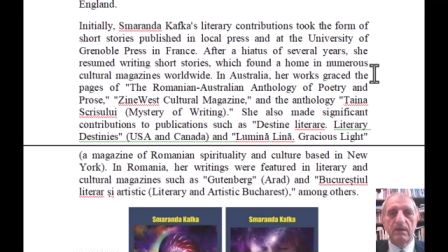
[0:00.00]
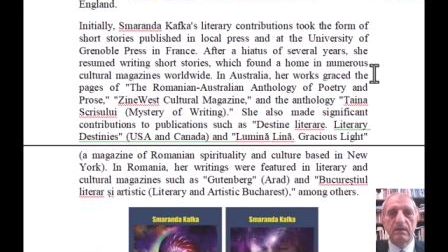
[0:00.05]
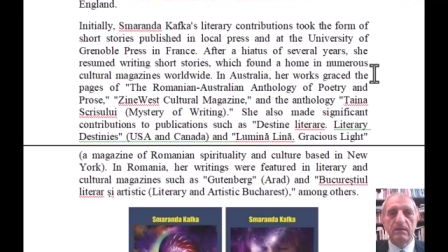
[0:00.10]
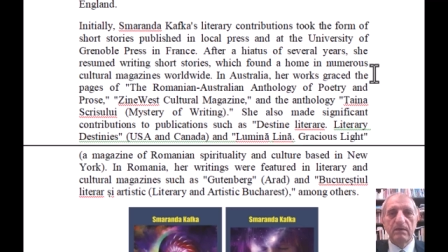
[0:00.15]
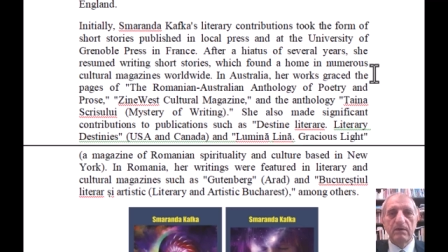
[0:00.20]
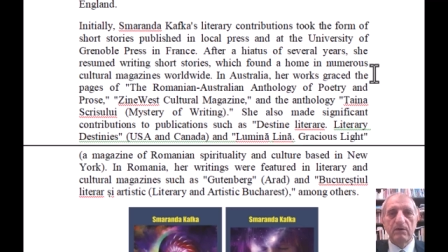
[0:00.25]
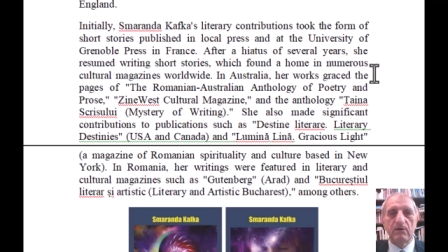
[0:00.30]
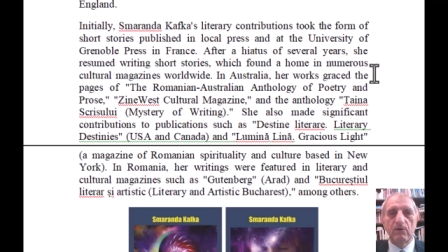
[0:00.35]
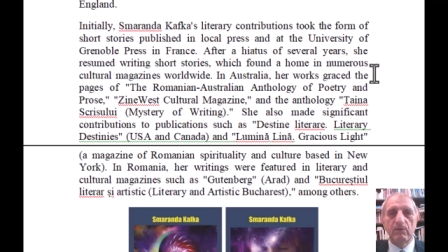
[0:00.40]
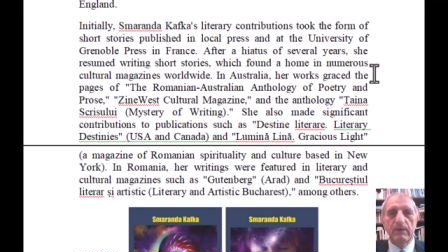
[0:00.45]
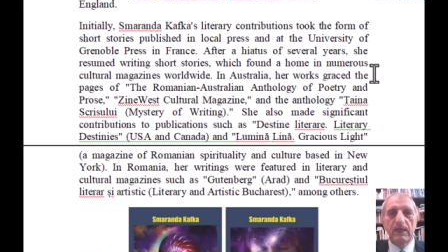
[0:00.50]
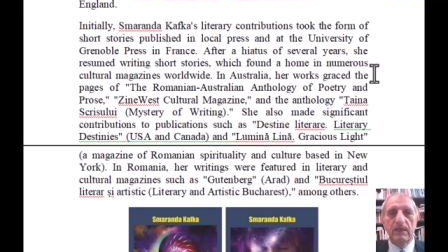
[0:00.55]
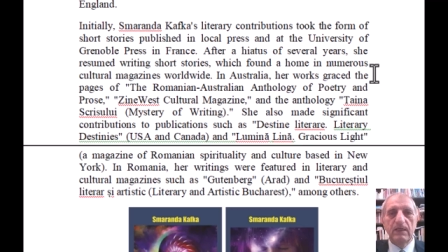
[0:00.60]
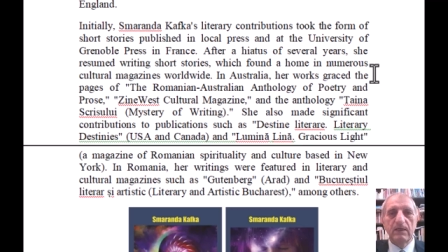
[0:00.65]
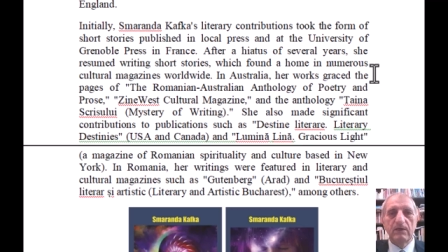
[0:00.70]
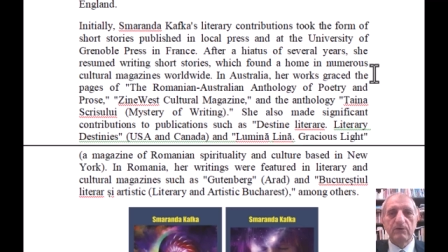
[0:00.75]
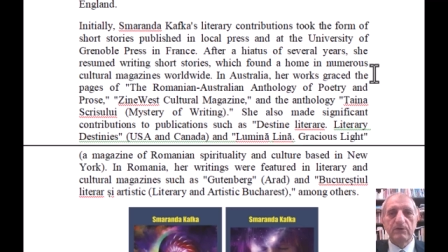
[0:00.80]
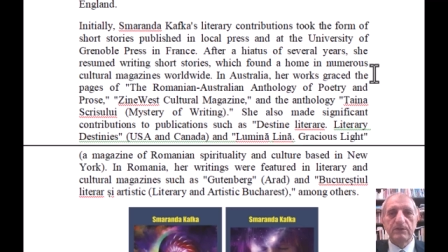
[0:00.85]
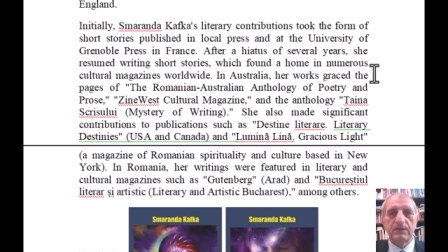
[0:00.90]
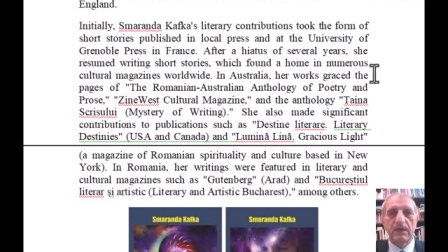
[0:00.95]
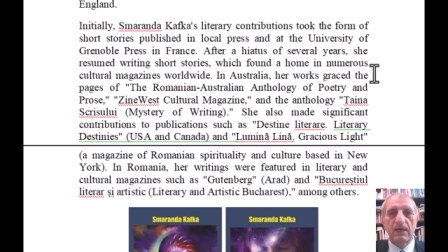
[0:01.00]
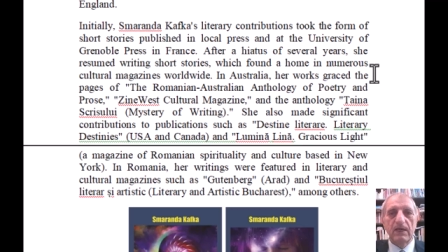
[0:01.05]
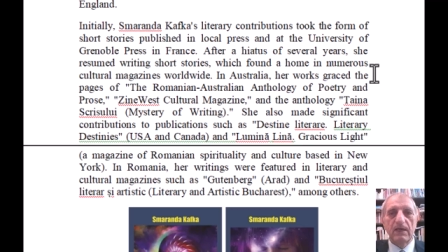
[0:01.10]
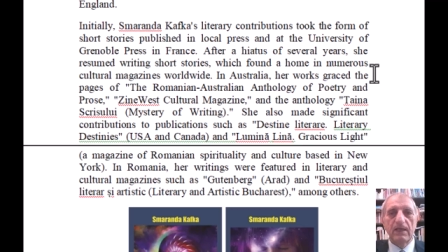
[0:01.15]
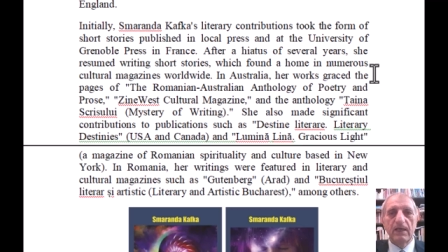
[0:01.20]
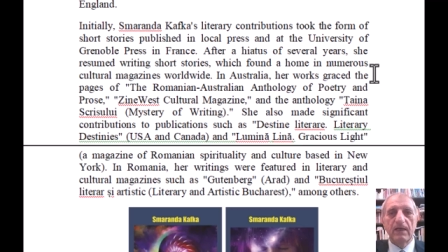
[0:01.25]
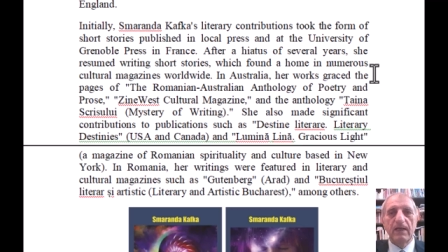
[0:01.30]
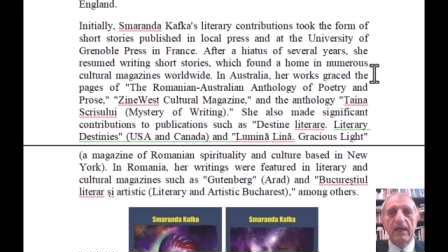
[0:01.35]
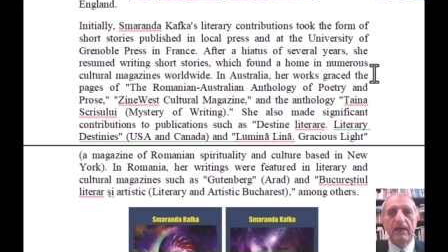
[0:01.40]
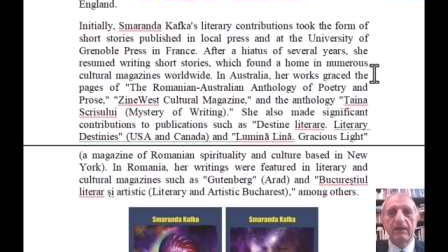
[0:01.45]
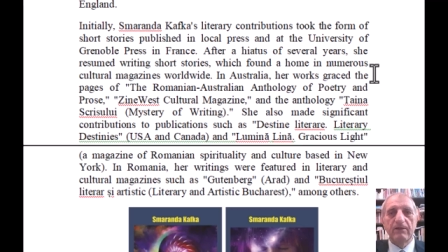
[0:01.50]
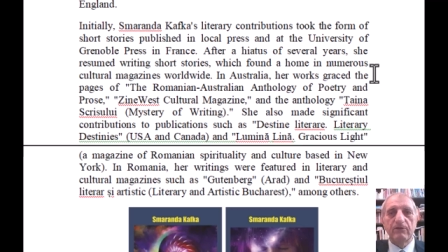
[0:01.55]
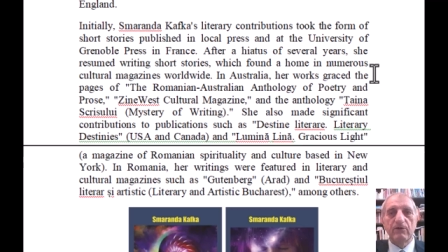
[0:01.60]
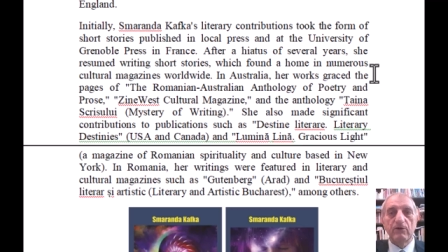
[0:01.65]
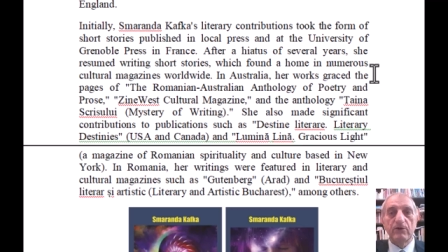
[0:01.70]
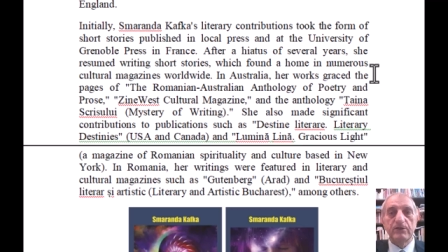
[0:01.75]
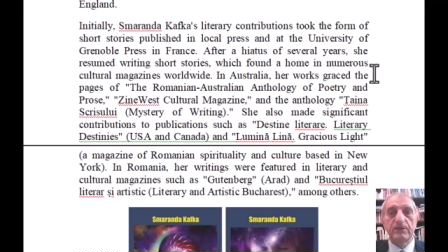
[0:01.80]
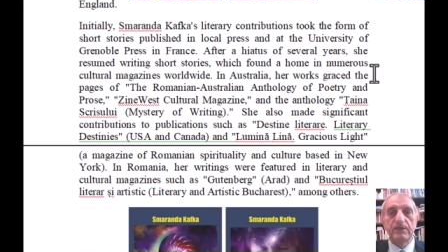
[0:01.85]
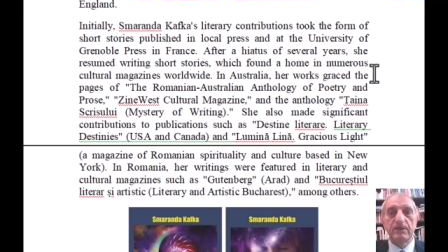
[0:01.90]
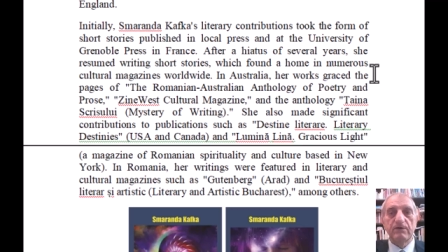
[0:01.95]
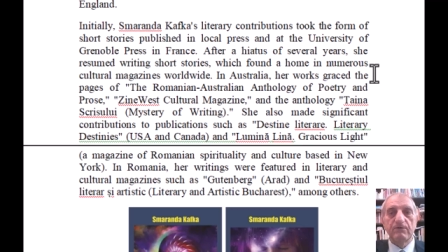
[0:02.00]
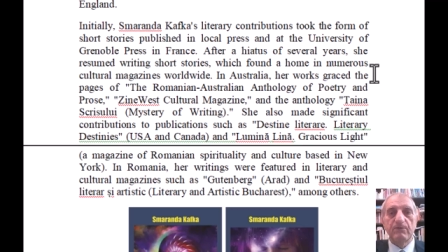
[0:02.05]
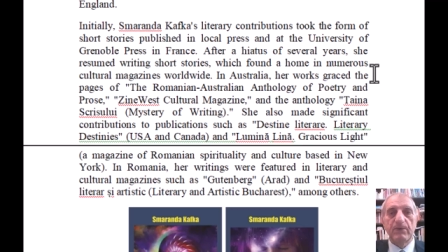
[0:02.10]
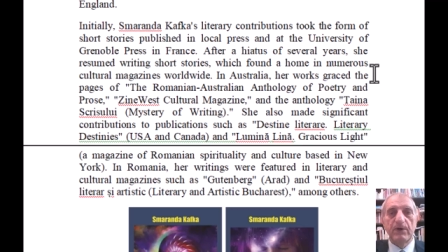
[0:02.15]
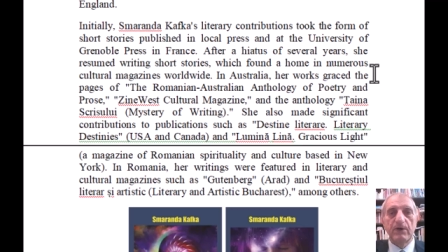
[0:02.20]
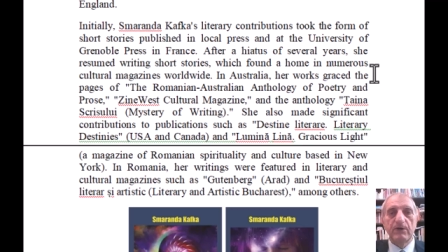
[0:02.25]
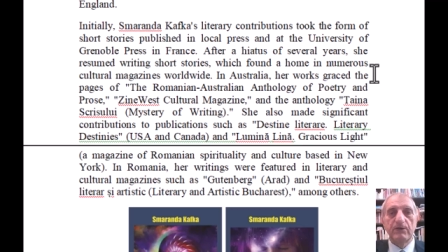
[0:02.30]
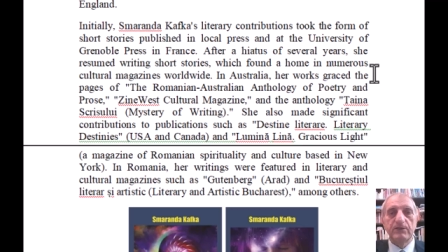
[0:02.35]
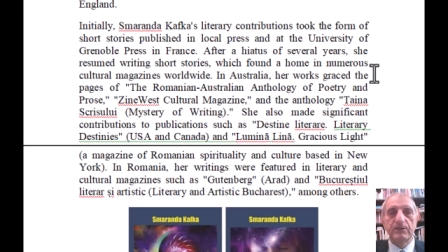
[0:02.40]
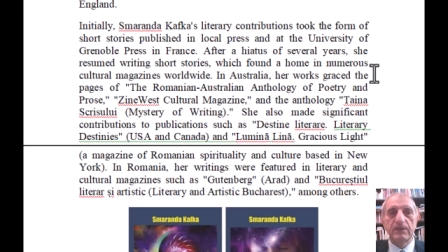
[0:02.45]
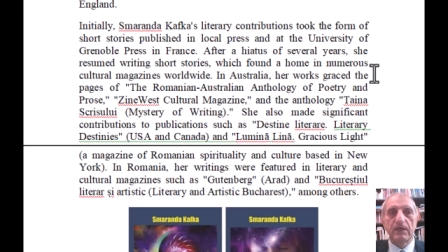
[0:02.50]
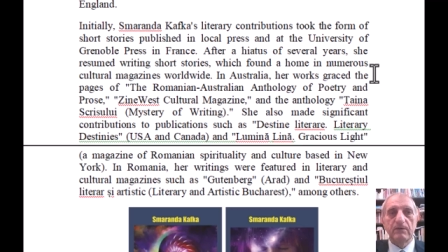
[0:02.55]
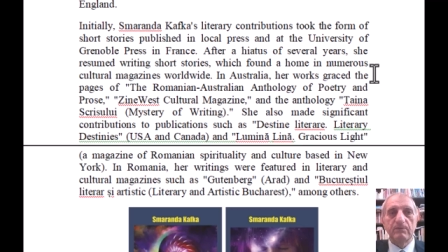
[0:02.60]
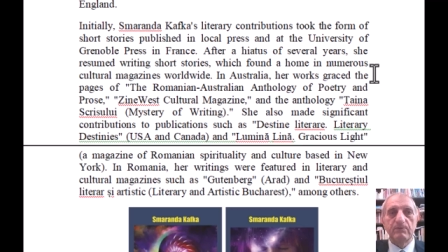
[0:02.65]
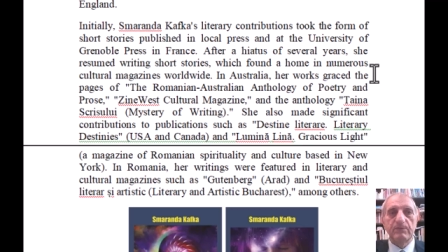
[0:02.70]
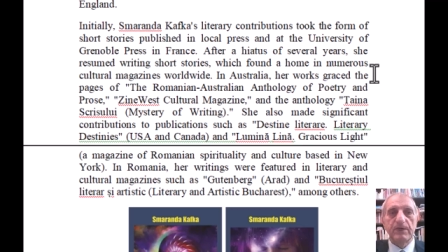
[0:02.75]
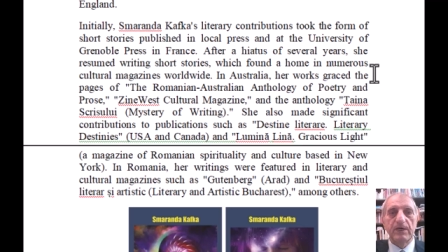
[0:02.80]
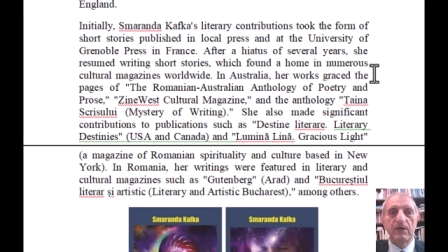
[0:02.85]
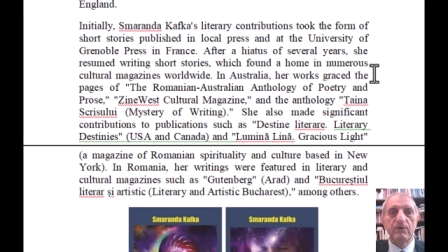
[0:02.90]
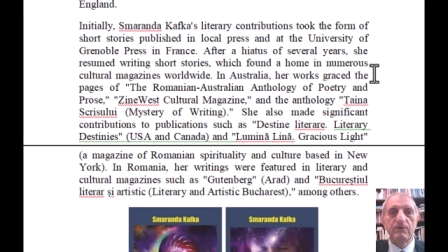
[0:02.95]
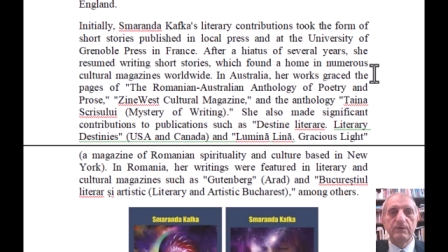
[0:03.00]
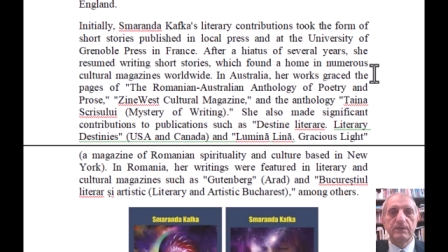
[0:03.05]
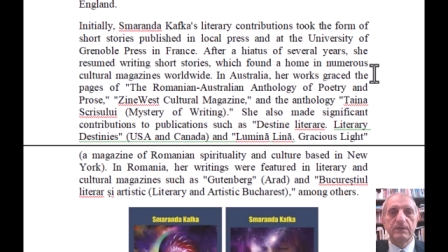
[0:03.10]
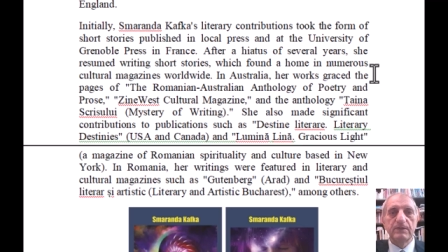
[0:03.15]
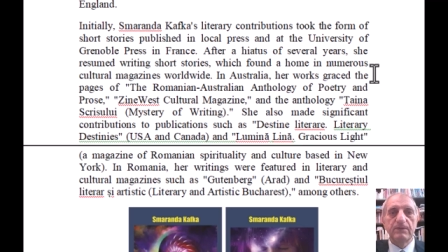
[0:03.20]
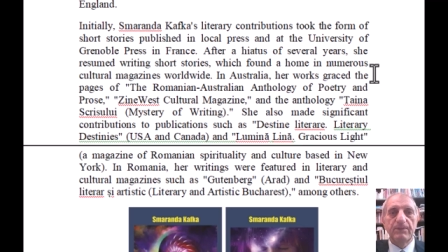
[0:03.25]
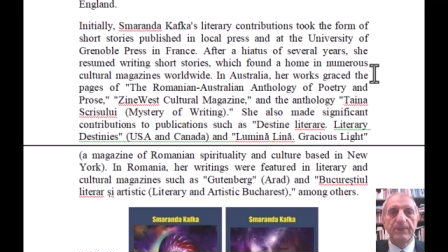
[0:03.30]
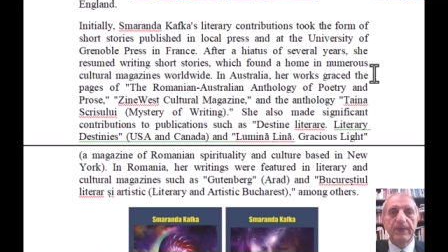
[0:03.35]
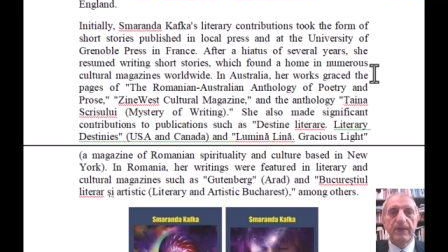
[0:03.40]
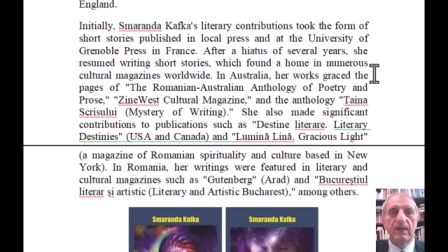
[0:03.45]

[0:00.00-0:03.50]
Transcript: the Romanian-Australian Anthology of Poetry and Prose,